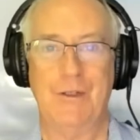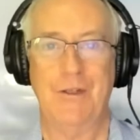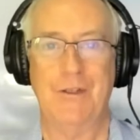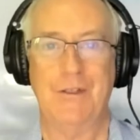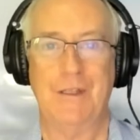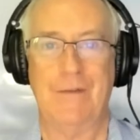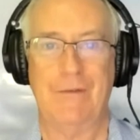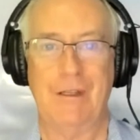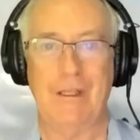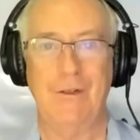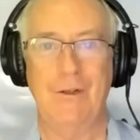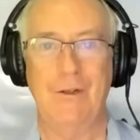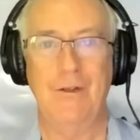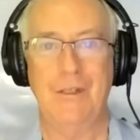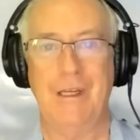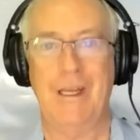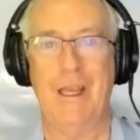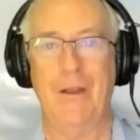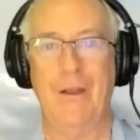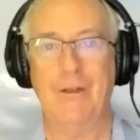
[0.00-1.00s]
and stuff, that
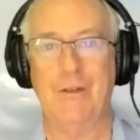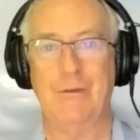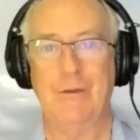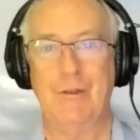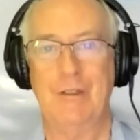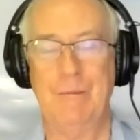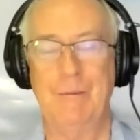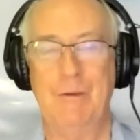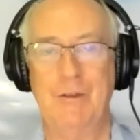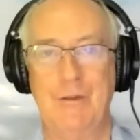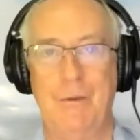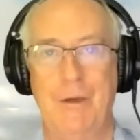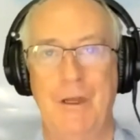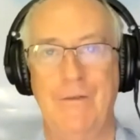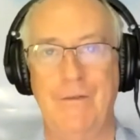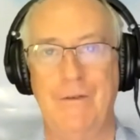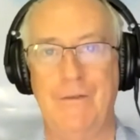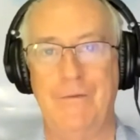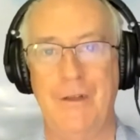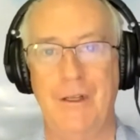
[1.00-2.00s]
using altruism as a way
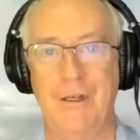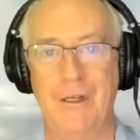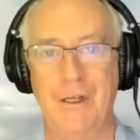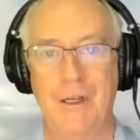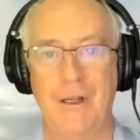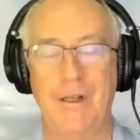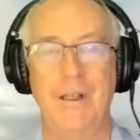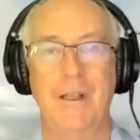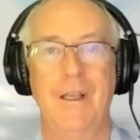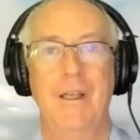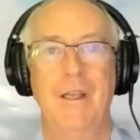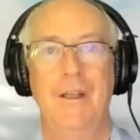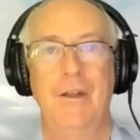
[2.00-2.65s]
of defending